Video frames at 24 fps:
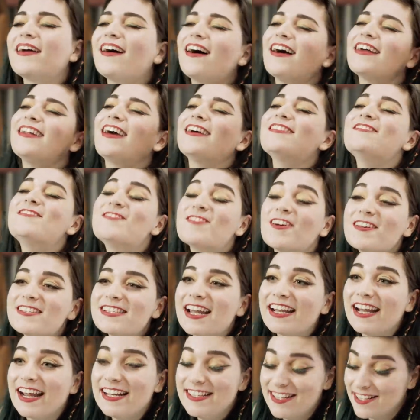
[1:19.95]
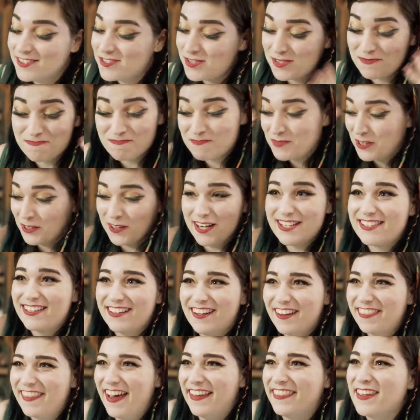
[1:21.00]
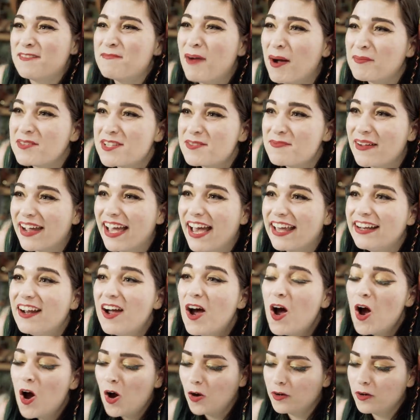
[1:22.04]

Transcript: my God, I just had an idea. Just crazy little thought that popped into my head.